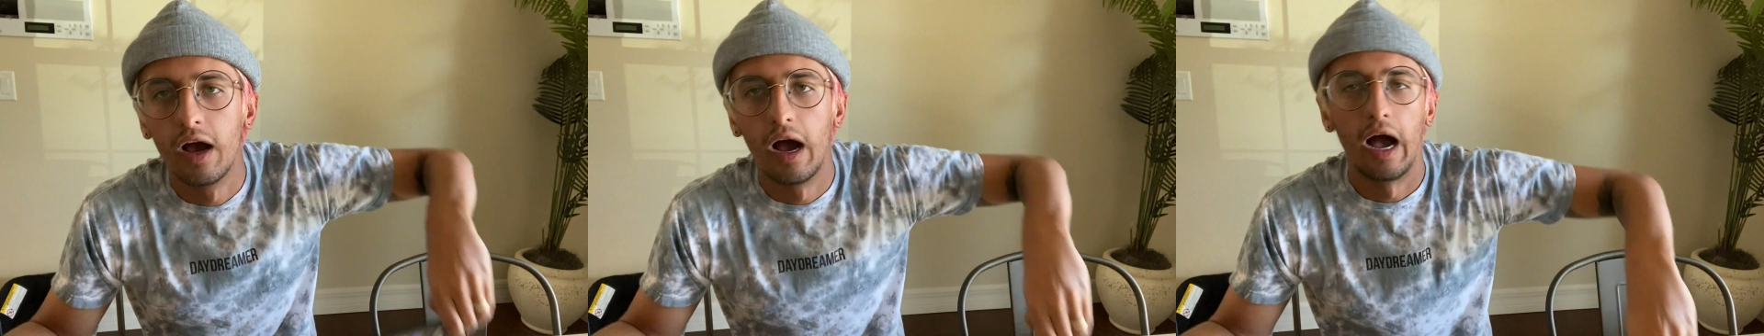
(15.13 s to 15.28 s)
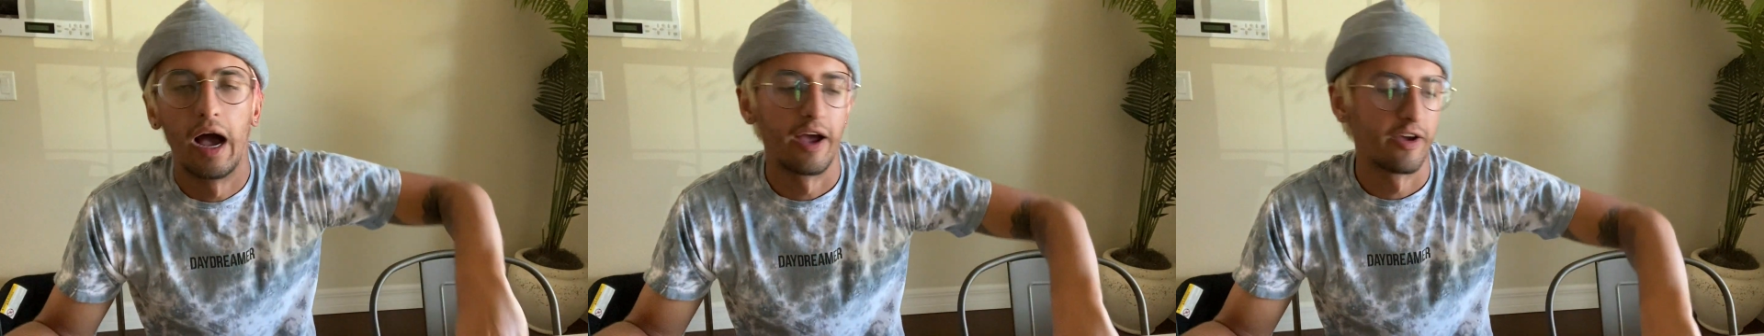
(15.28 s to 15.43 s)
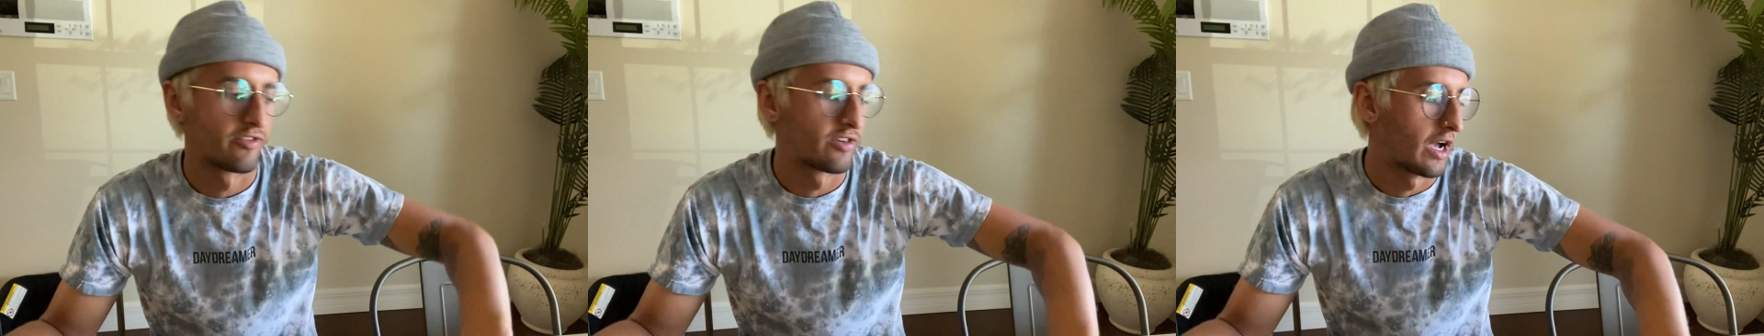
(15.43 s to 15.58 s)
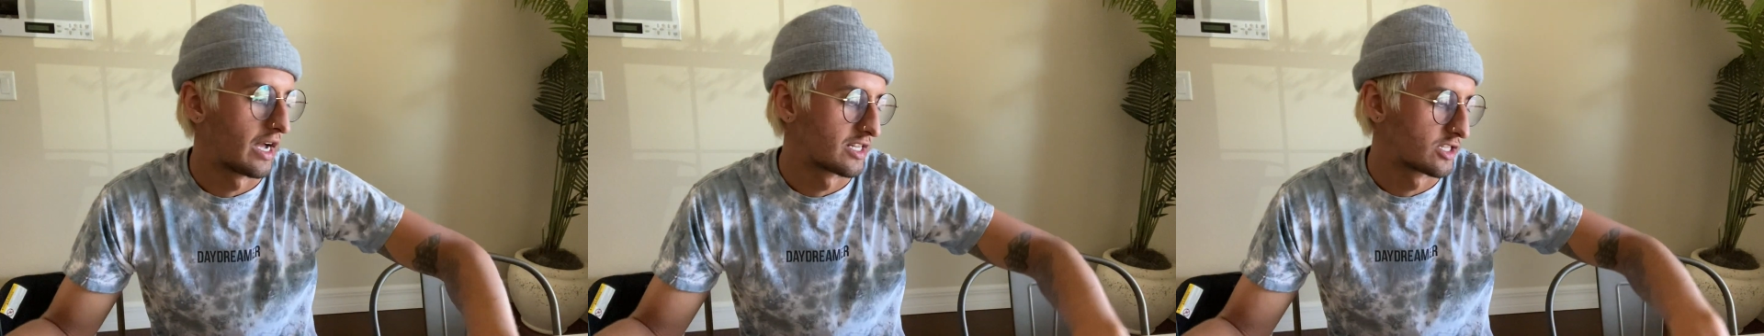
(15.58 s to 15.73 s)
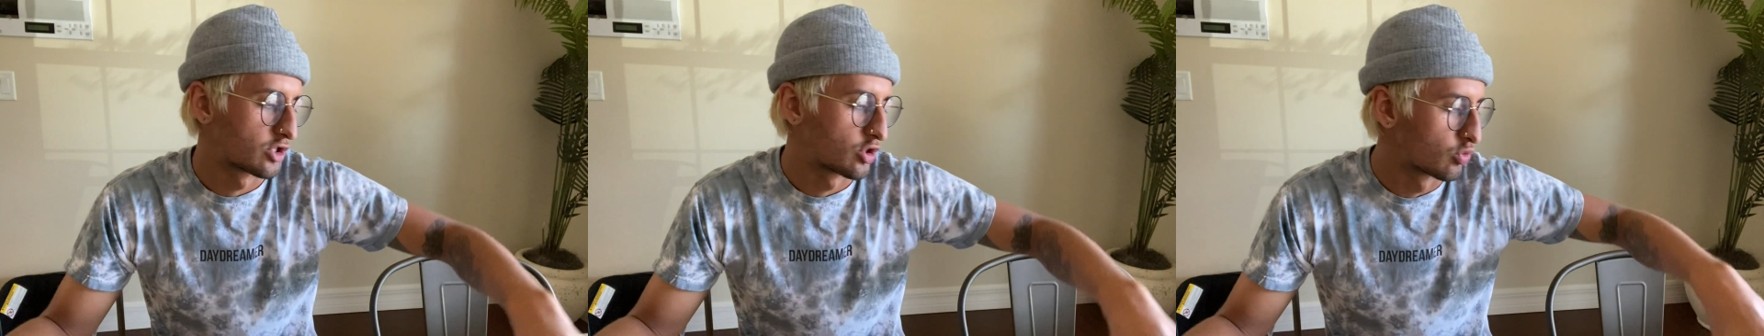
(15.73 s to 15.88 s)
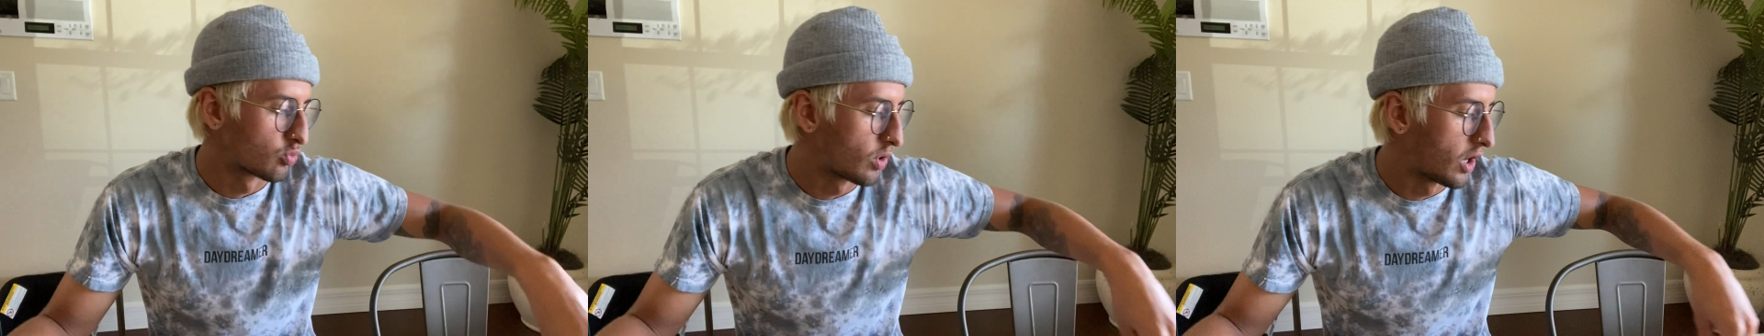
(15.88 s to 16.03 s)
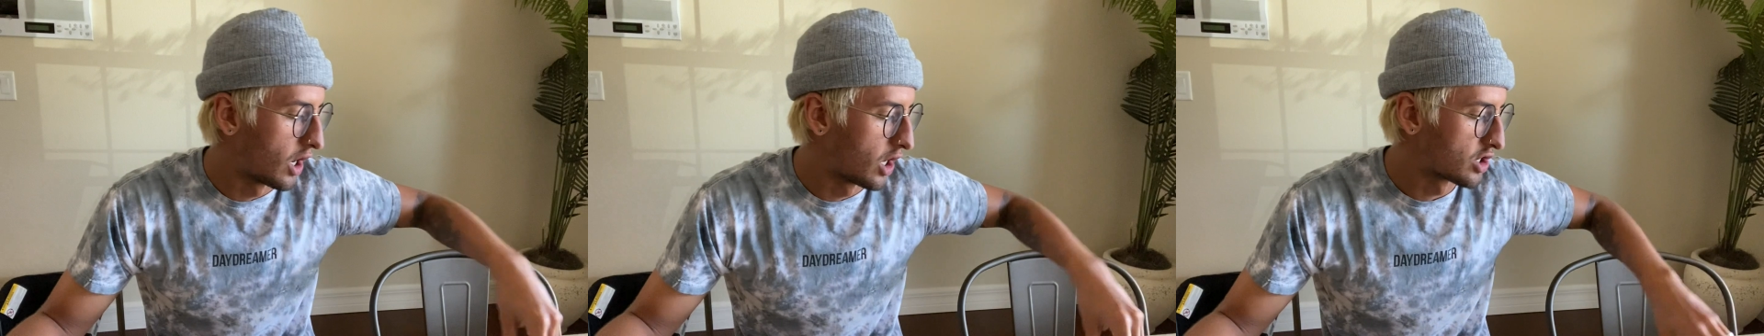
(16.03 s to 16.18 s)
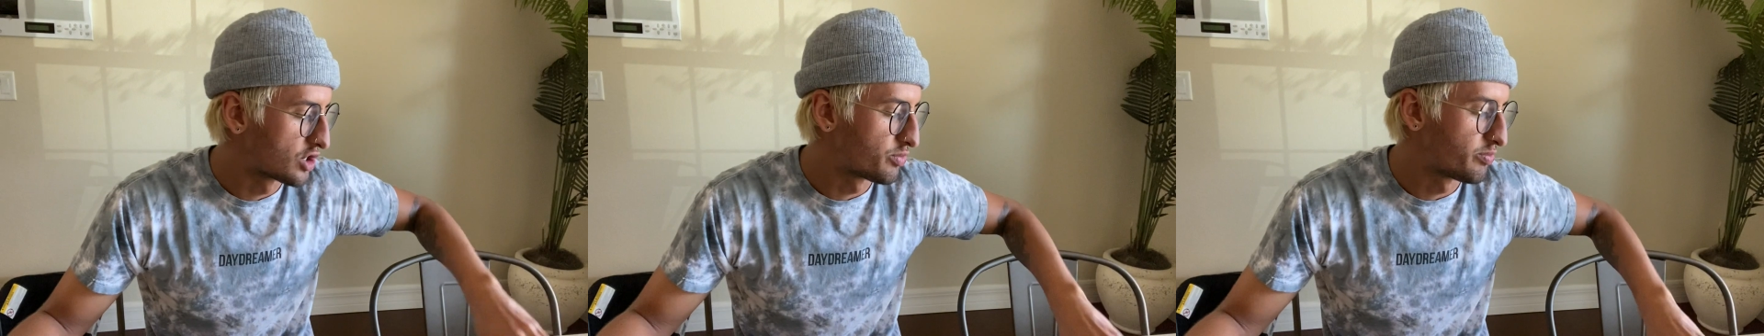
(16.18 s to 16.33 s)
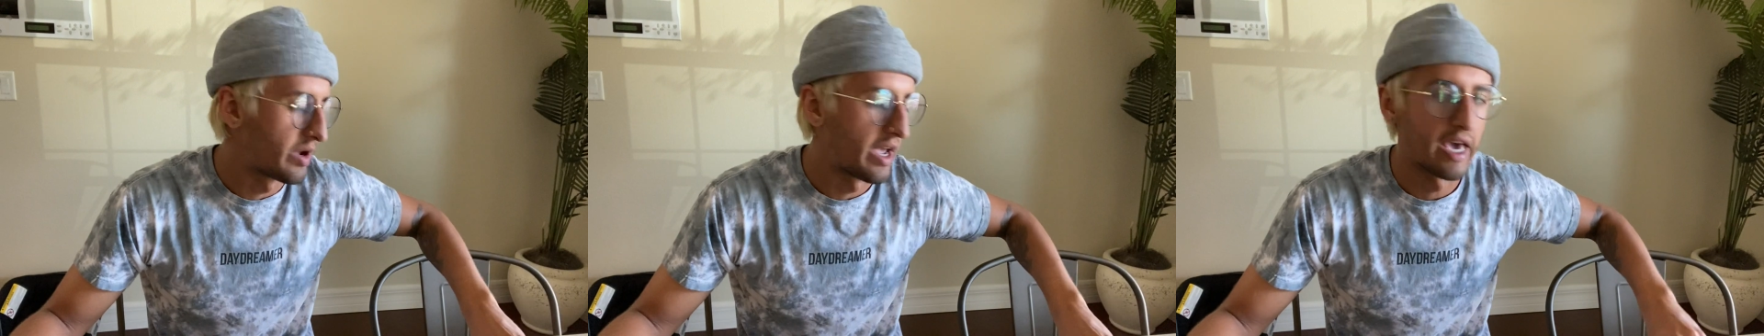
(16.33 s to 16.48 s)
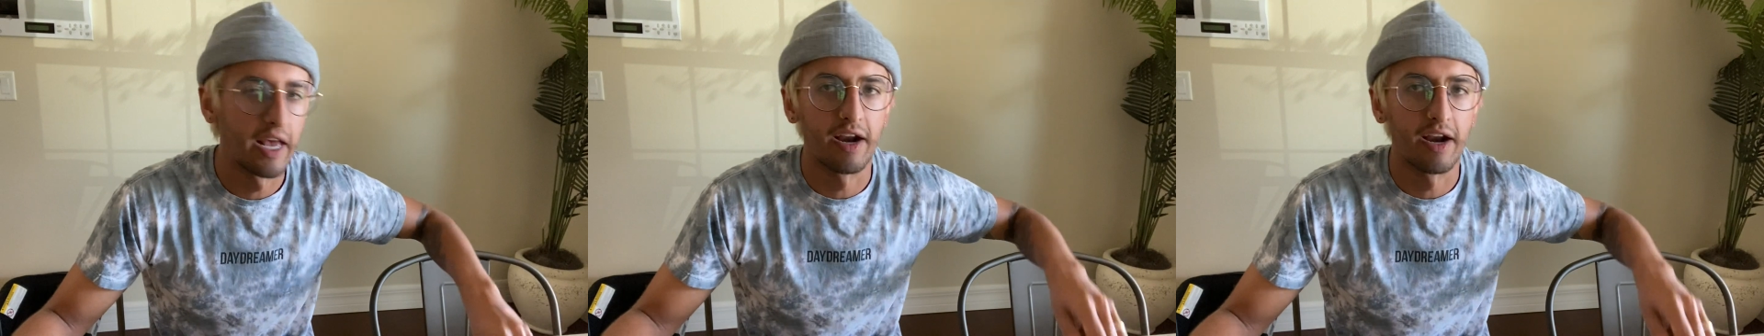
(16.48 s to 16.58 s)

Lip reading: I've got GarageBand,